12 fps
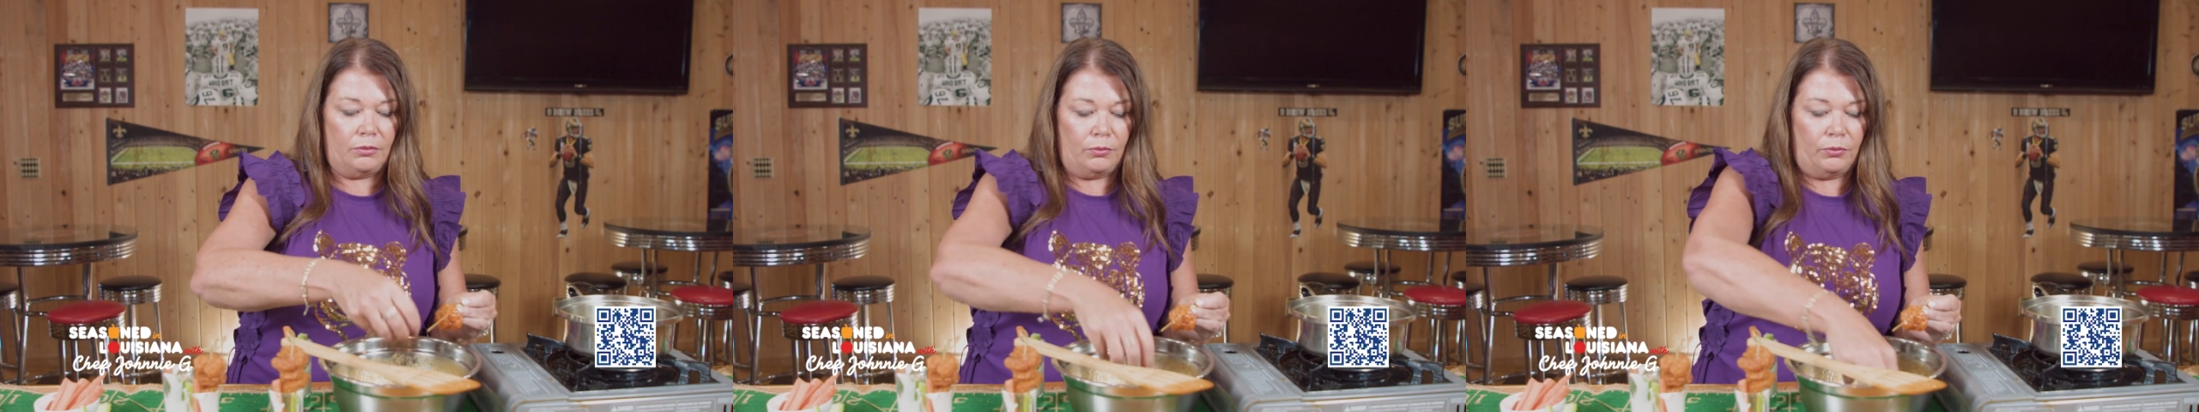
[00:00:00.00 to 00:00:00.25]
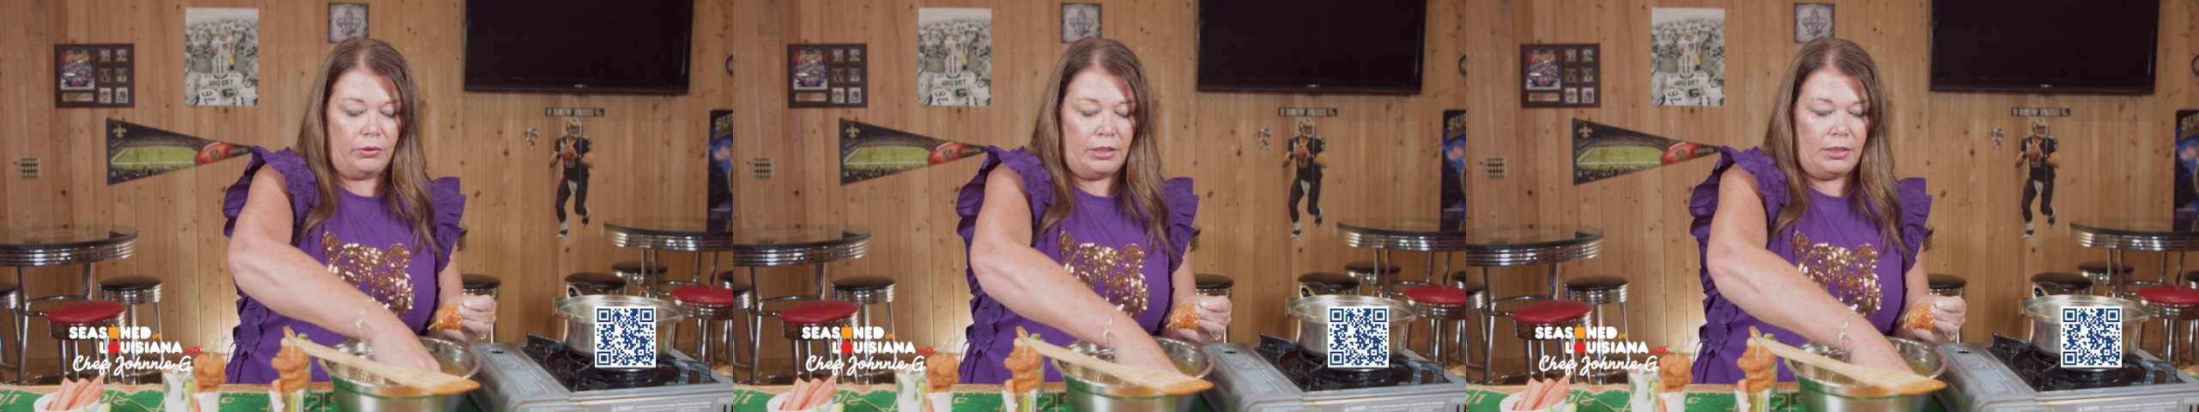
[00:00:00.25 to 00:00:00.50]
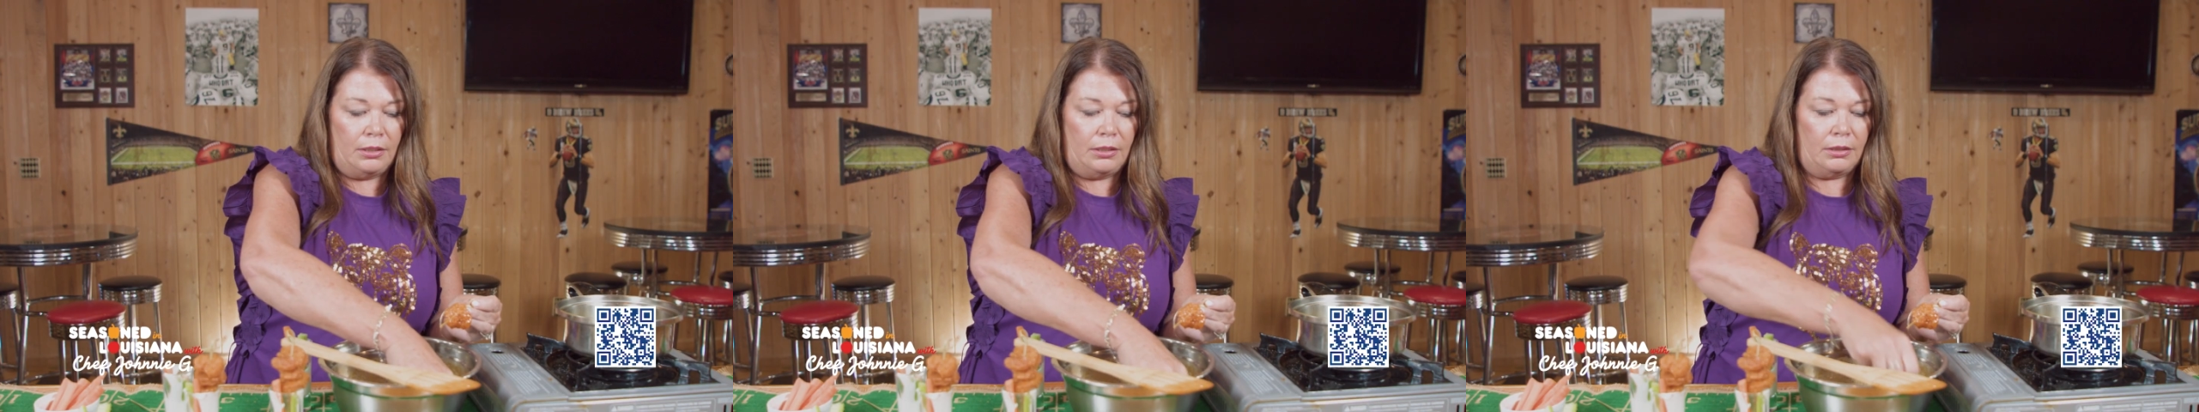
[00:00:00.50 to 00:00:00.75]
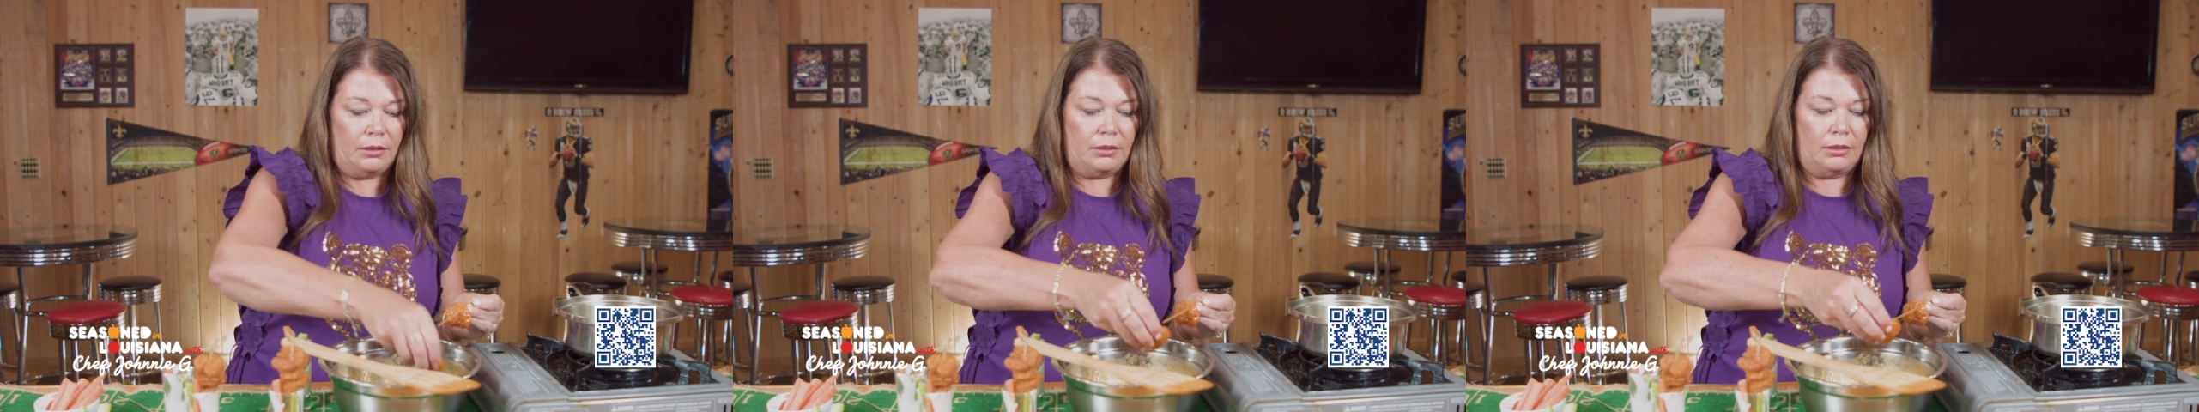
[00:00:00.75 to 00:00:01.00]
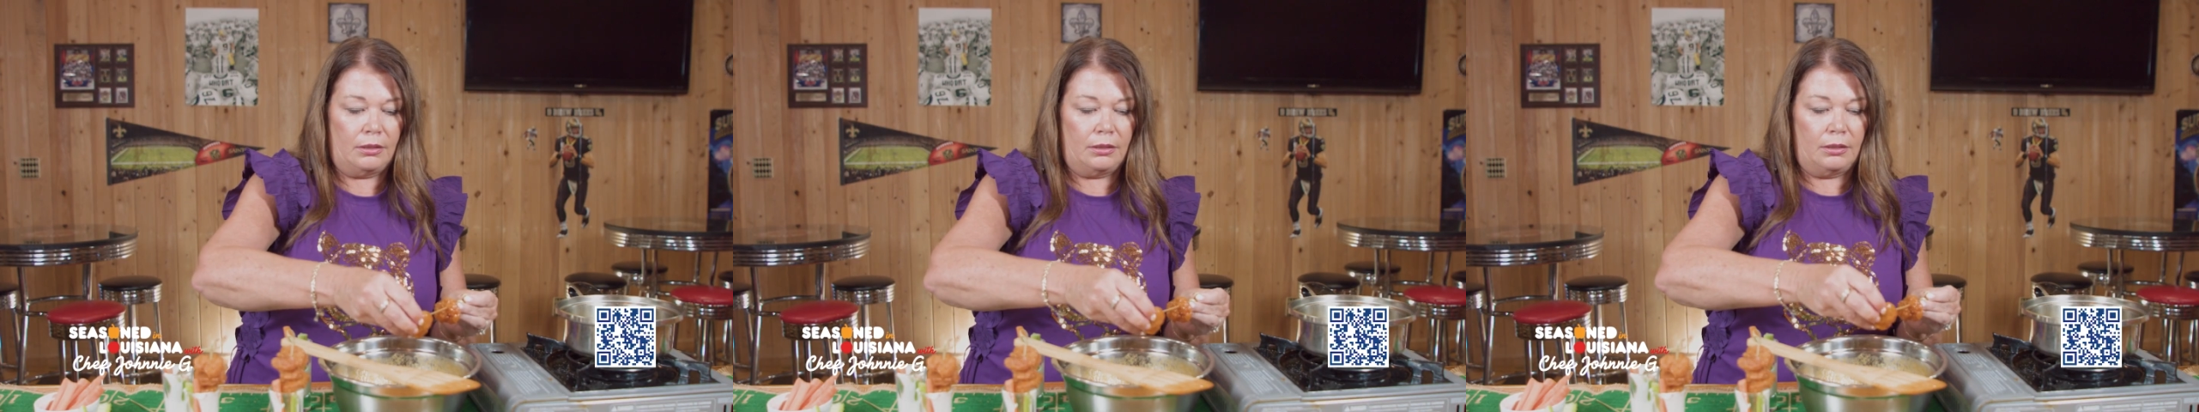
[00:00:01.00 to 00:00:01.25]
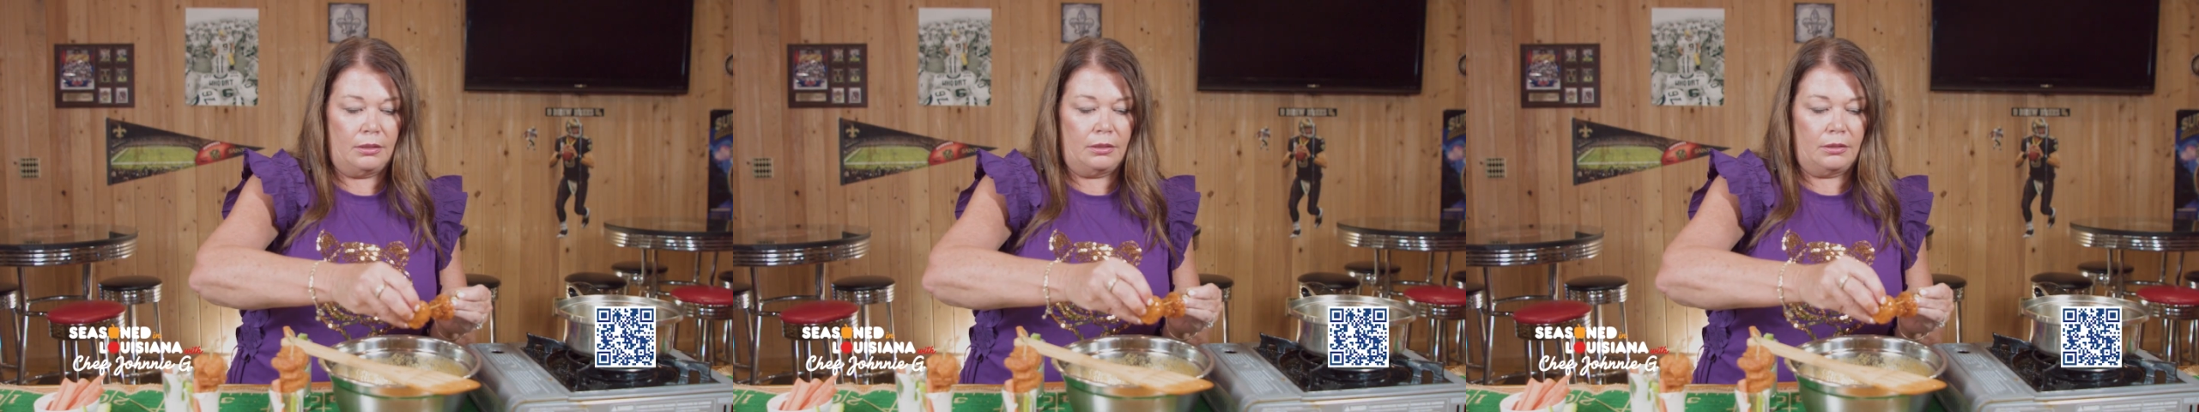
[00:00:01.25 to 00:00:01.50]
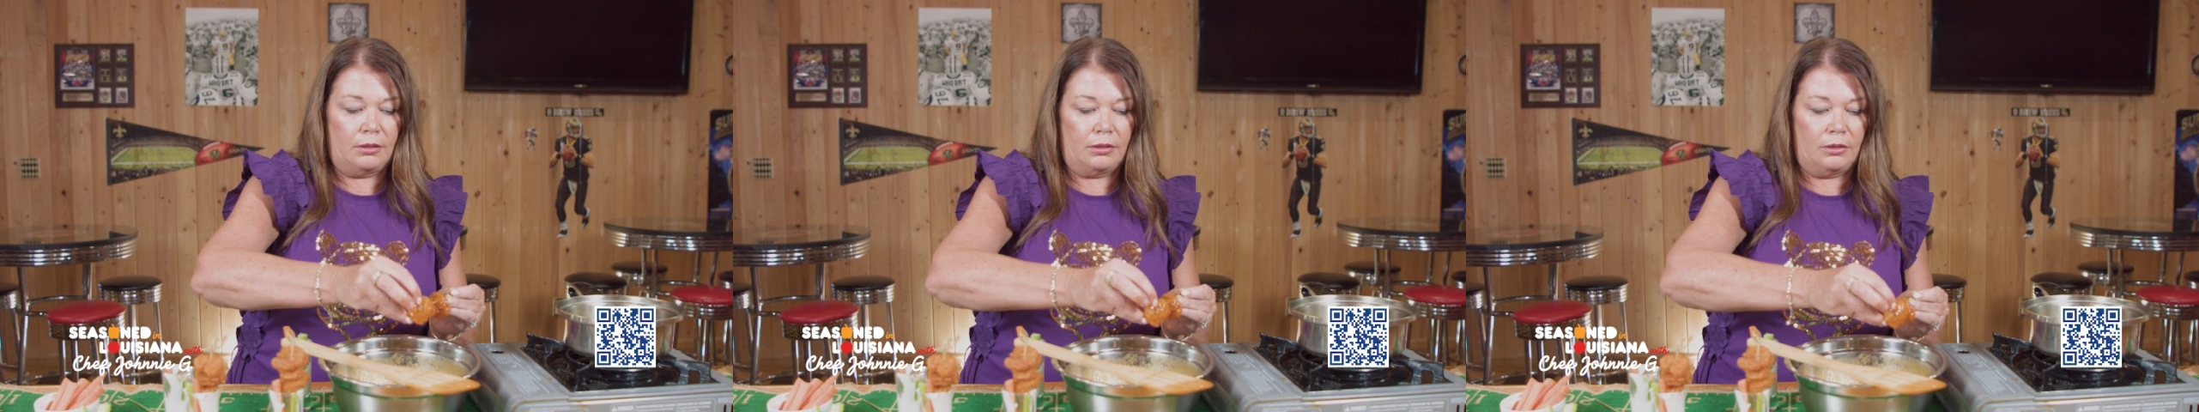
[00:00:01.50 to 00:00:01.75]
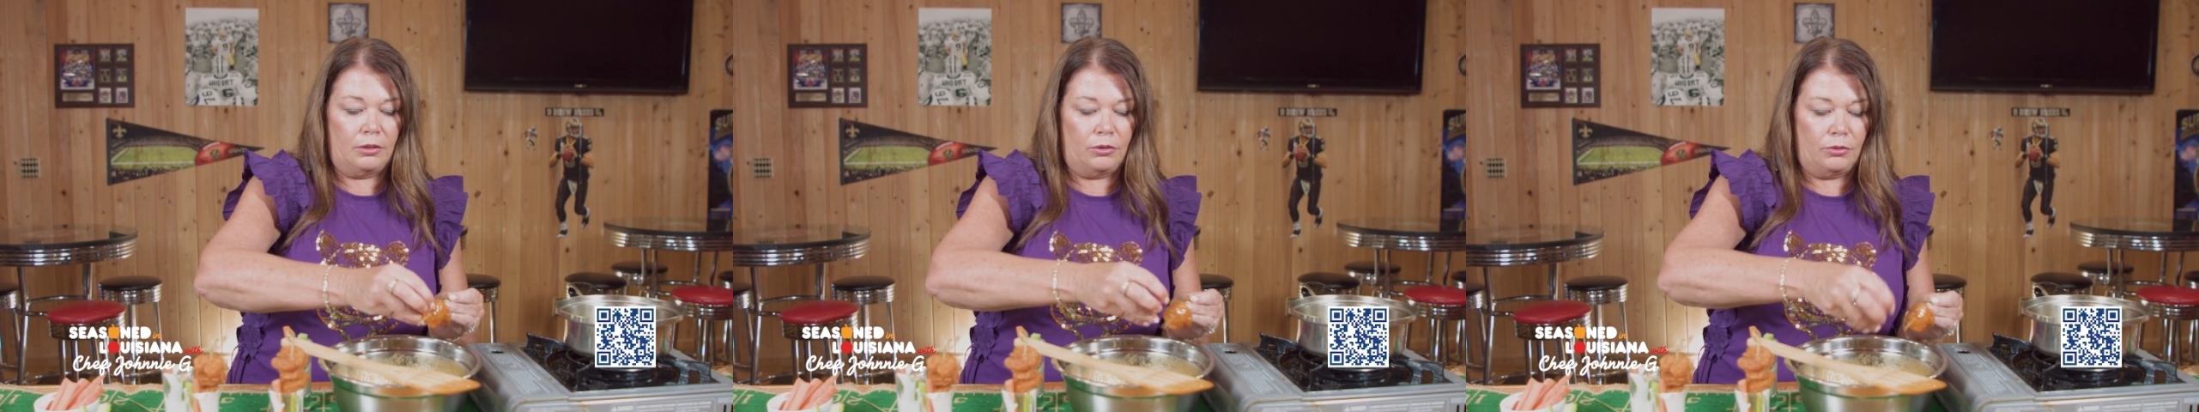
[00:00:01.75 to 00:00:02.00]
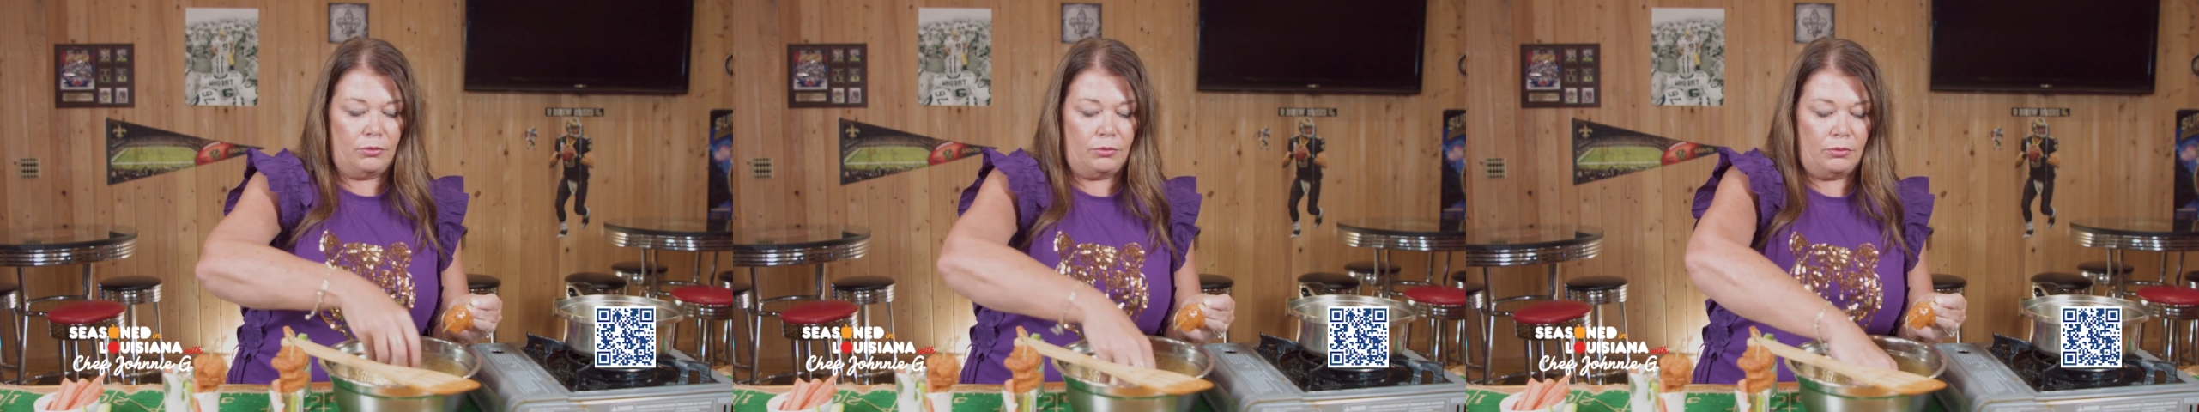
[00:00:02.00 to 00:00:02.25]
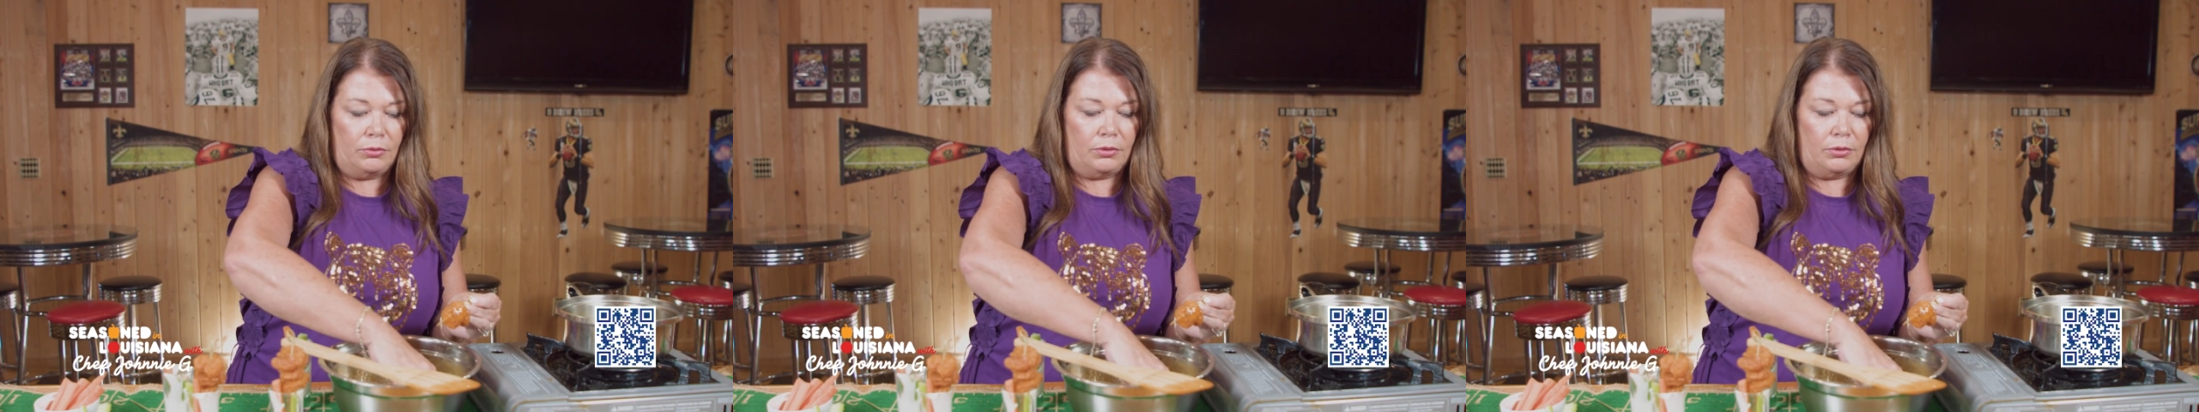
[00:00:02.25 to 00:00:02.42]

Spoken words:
1, 2, 2,